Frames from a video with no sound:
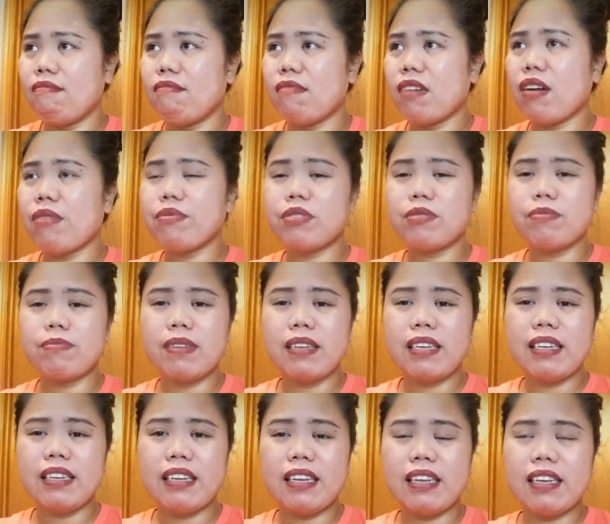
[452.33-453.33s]
I was
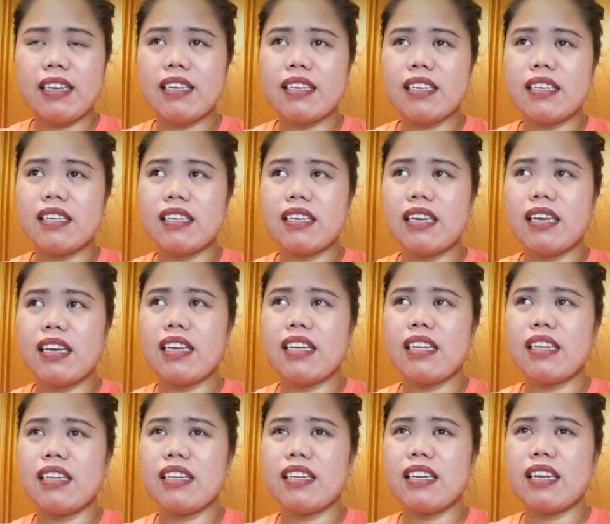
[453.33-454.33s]
bleeding,
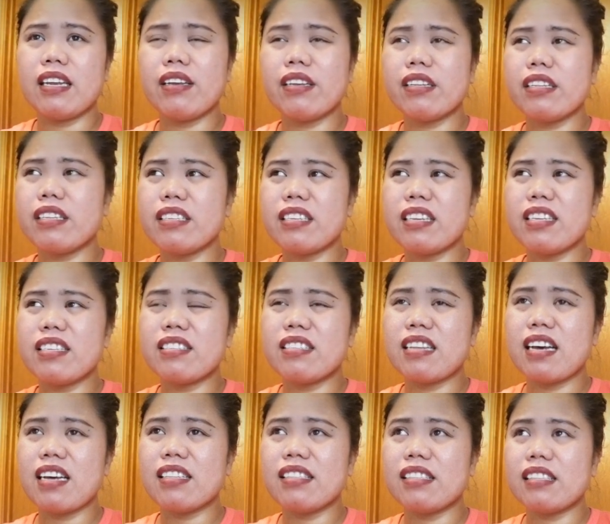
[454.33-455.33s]
and it's
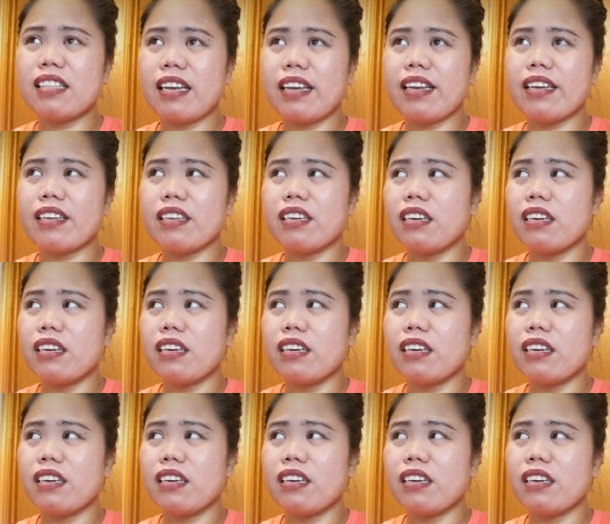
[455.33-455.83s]
not like